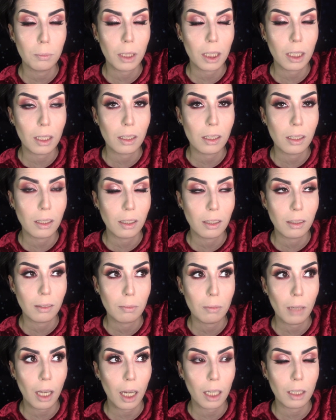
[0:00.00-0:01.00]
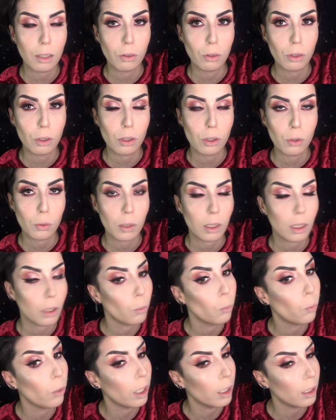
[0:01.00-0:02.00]
because I don't usually
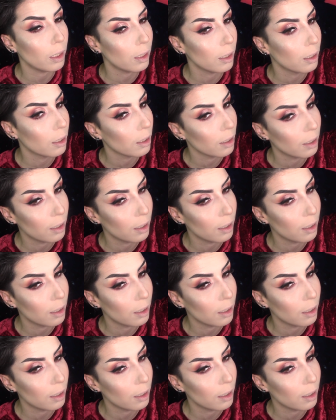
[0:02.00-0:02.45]
wear it